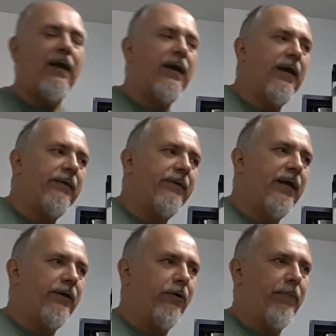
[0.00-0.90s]
And
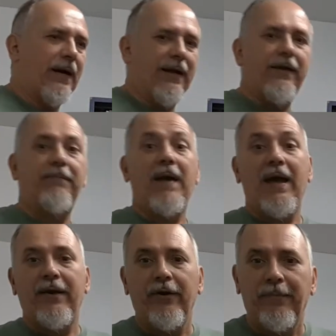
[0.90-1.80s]
they go
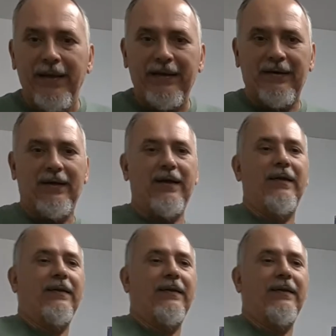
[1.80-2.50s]
bad intermittently.